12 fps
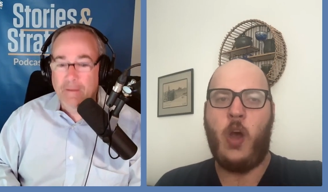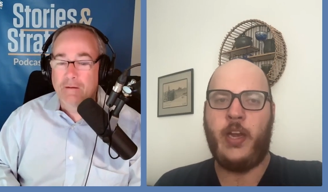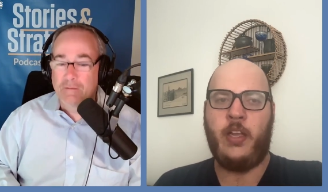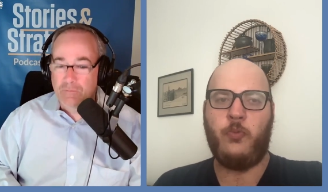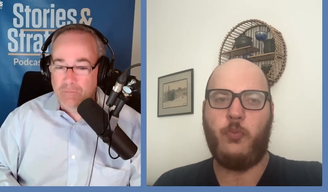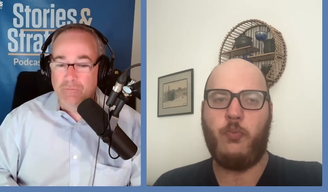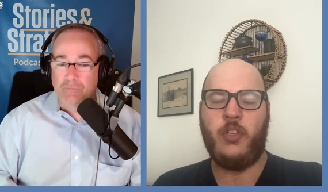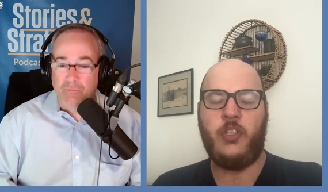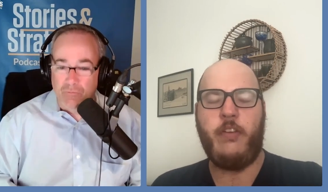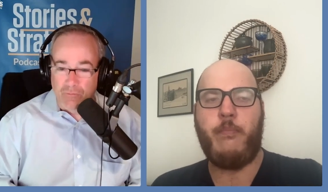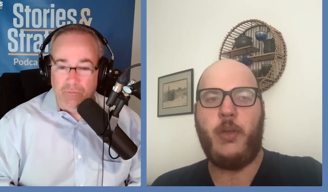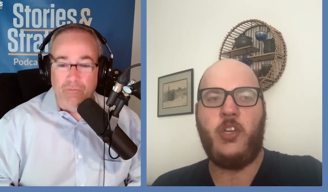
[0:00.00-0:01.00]
Speaker 1: want to
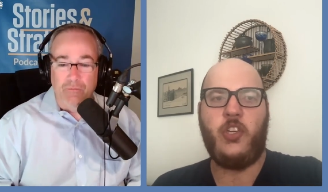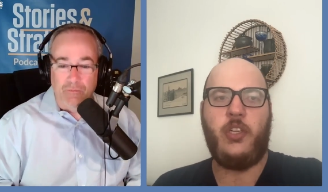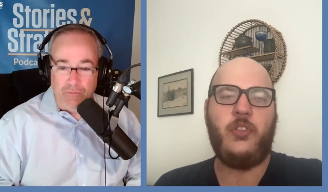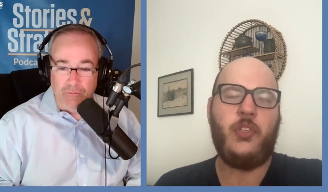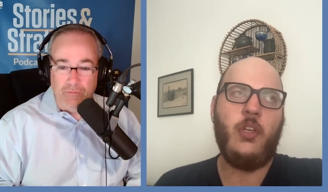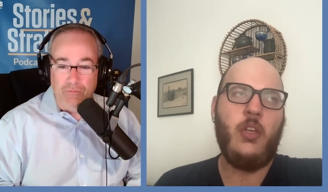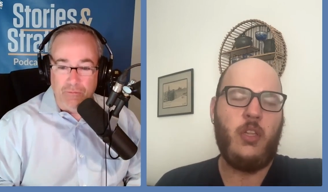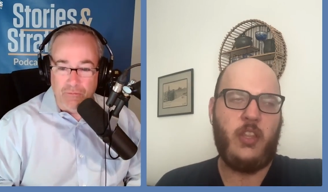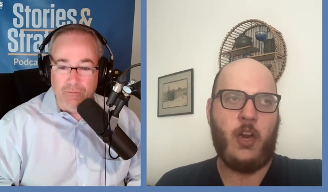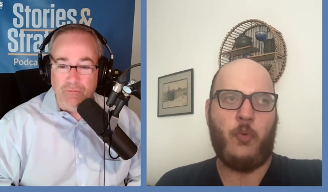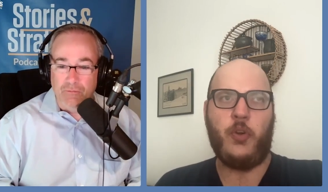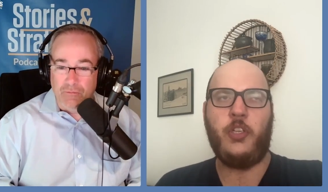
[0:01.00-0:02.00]
receive pitches.
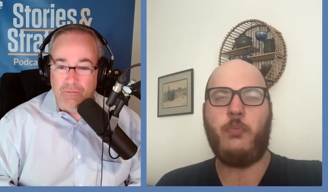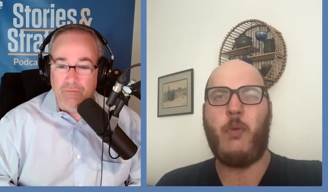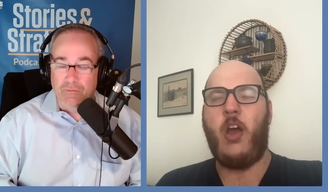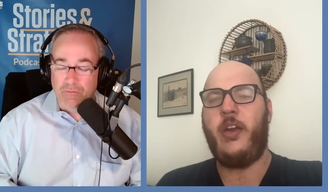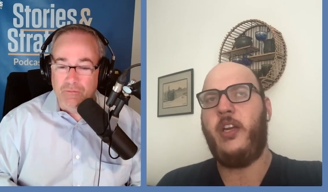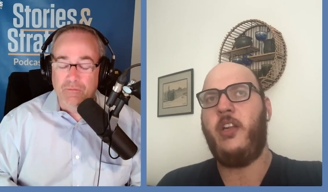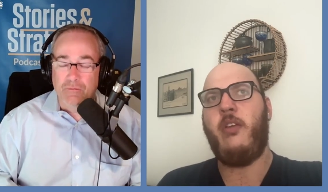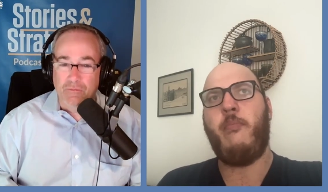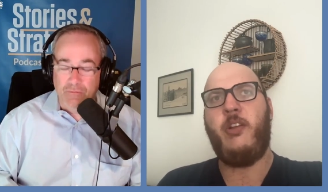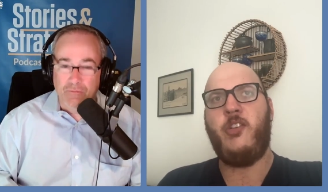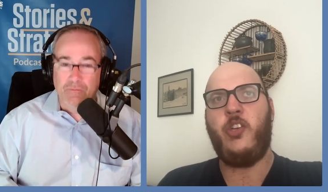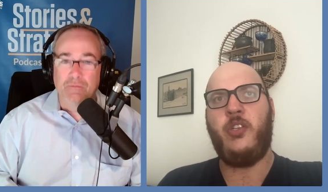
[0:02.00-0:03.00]
They're responding to the
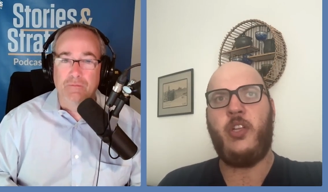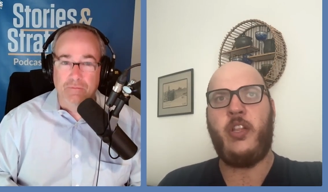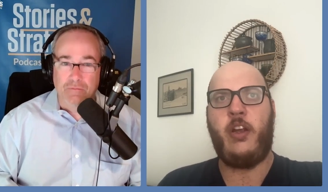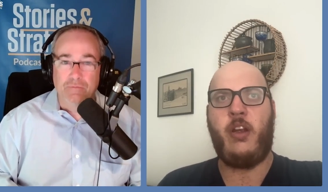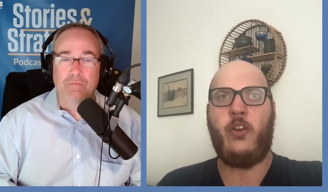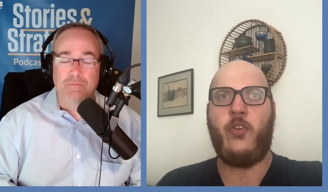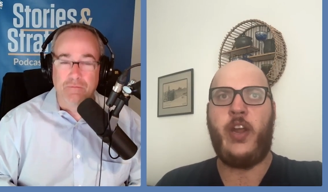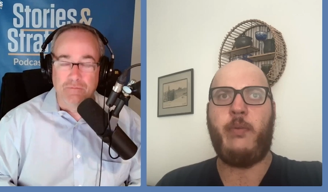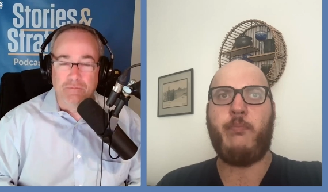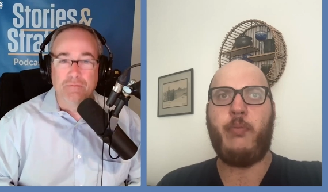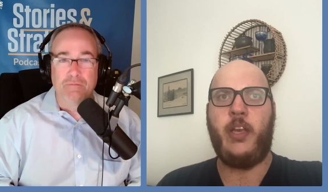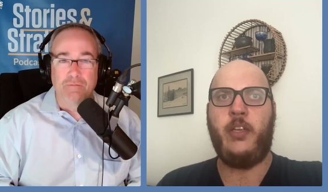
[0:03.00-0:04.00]
pitches, and they're a
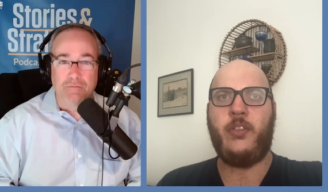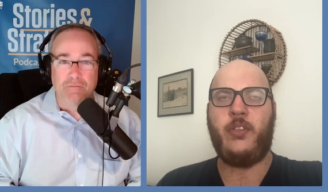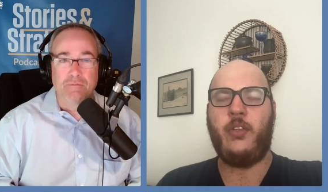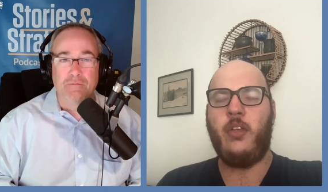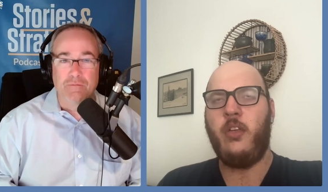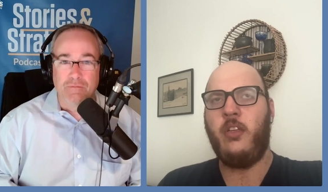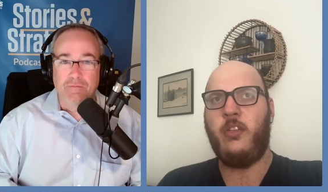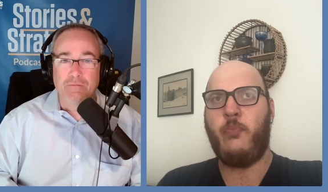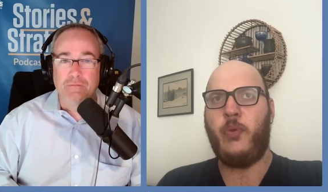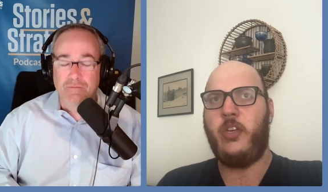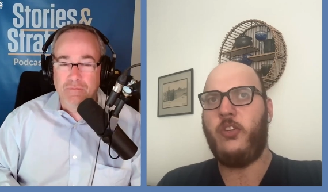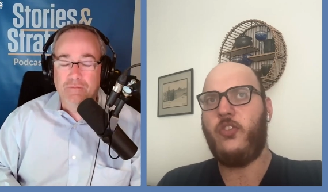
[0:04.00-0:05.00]
great place to
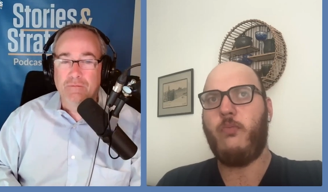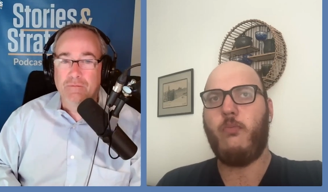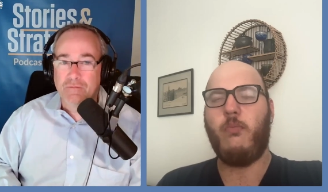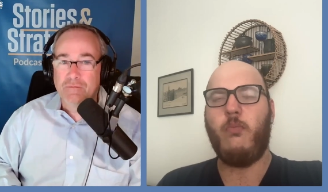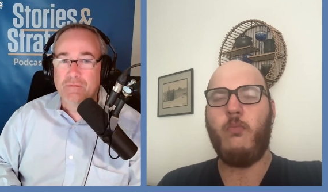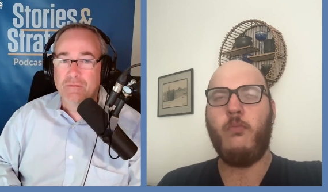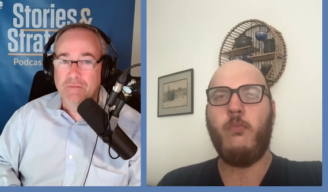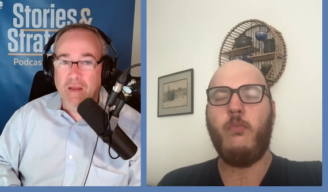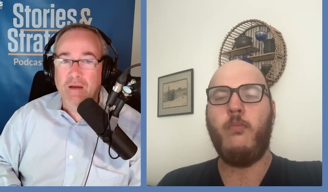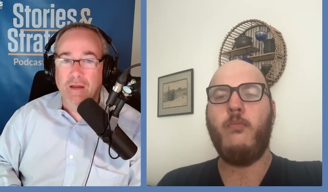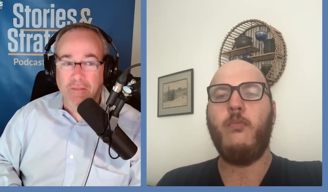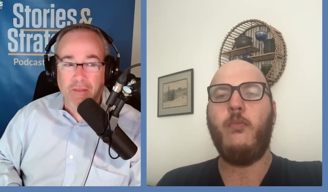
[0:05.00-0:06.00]
pitch.
Speaker 2: Yeah,
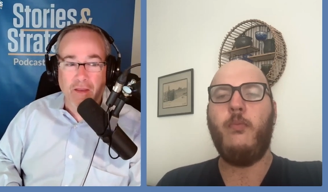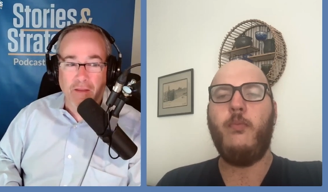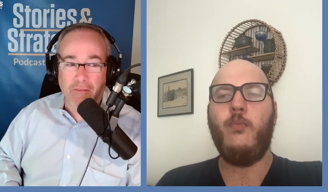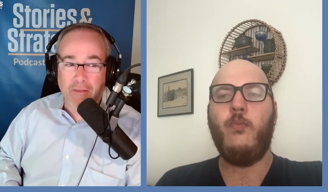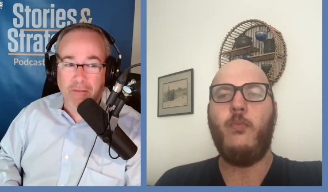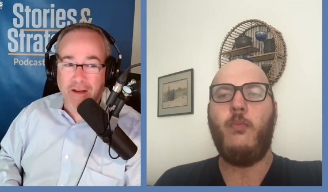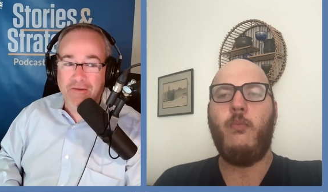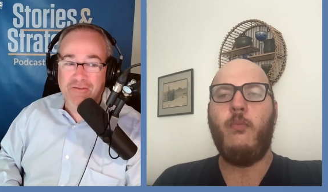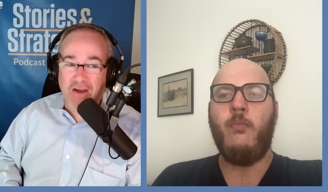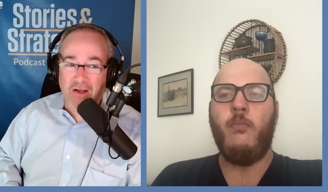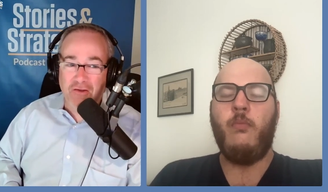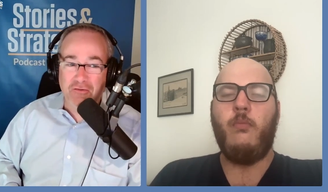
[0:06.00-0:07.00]
and the, and then the next
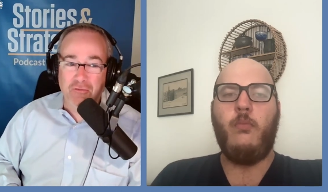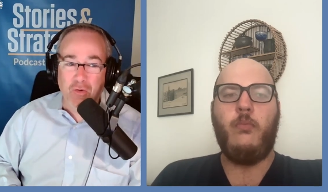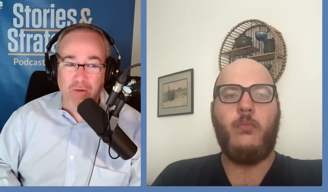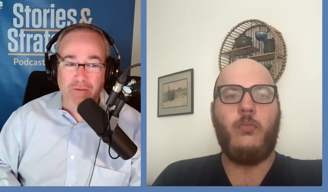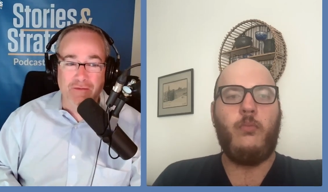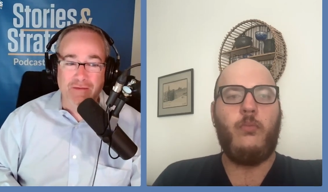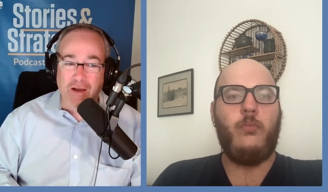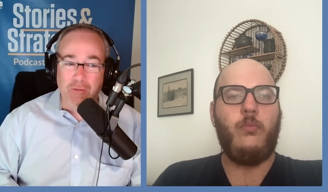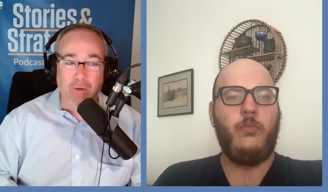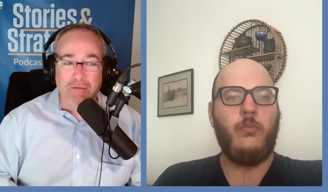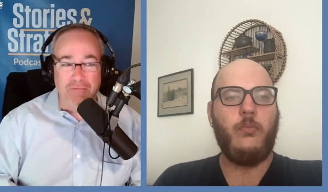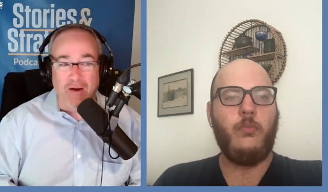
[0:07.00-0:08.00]
challenge, of course, is how do
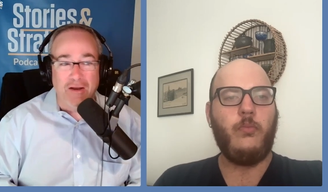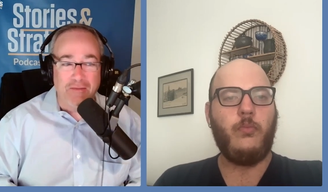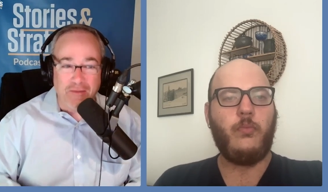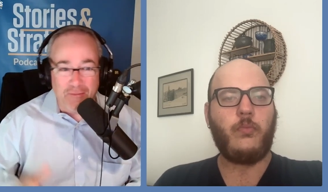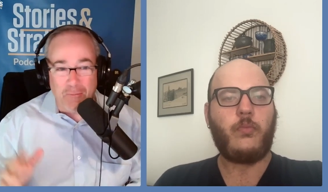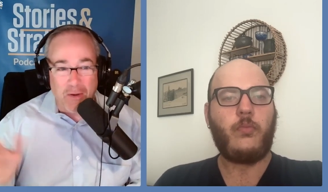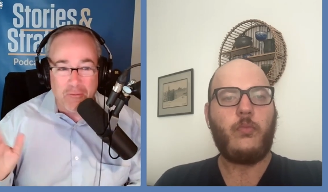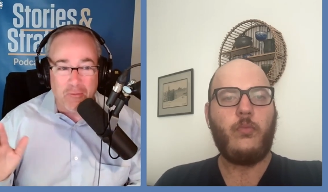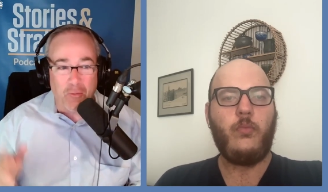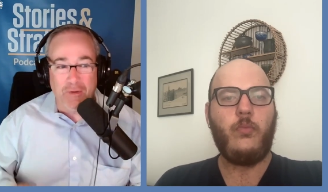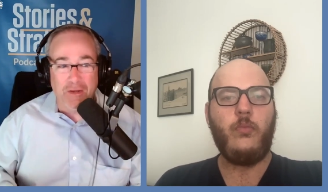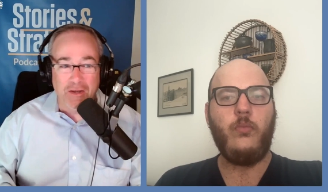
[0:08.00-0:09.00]
I find these micro
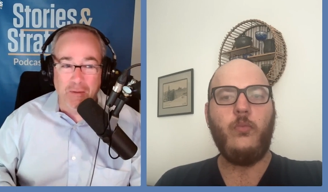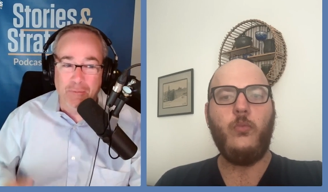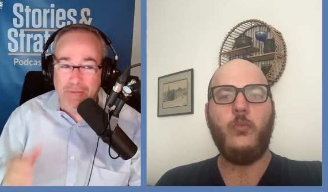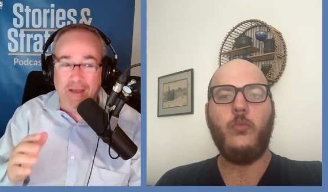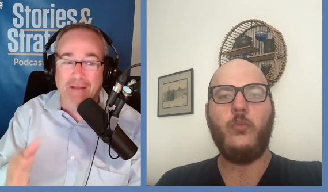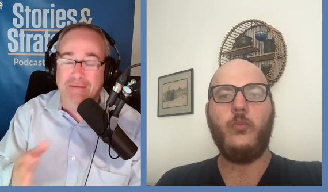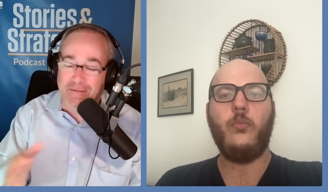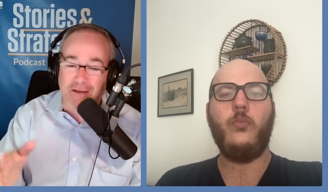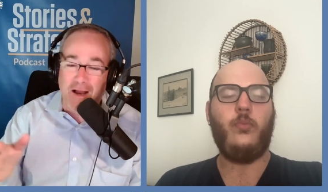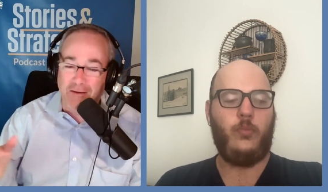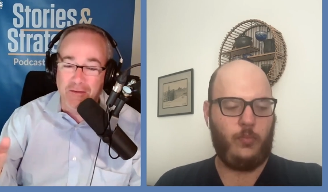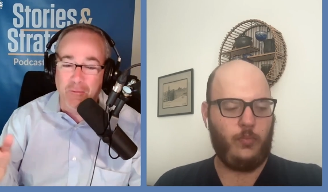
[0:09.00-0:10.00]
media? But that's
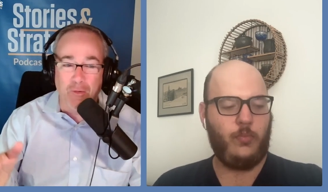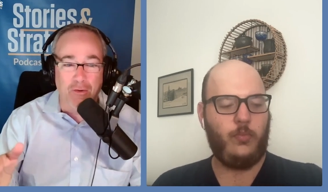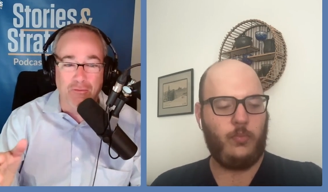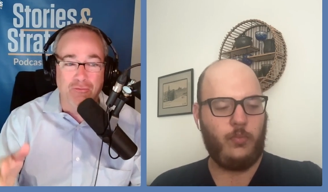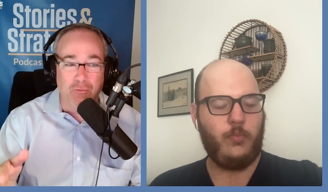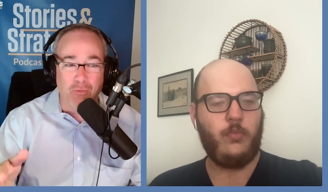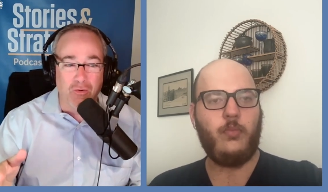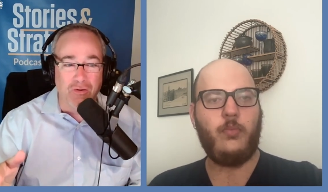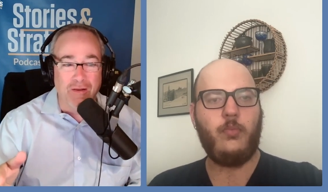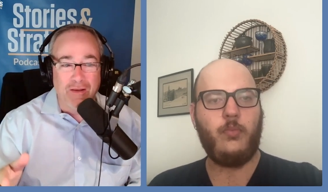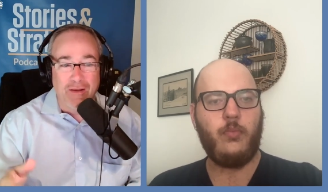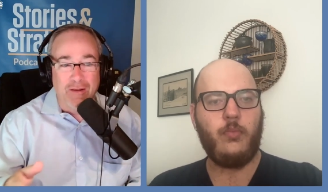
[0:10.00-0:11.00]
exactly where a tool
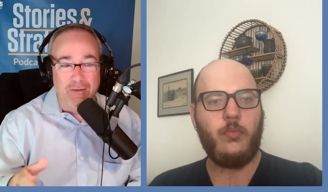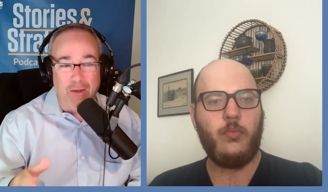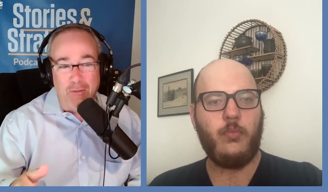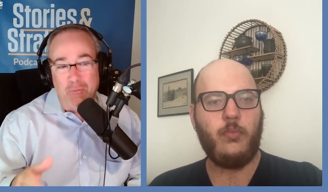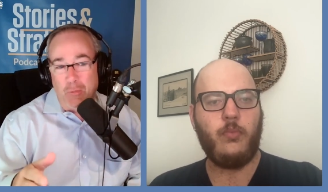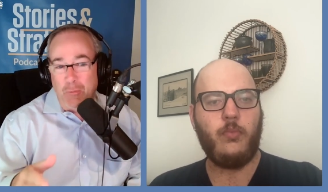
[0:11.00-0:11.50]
like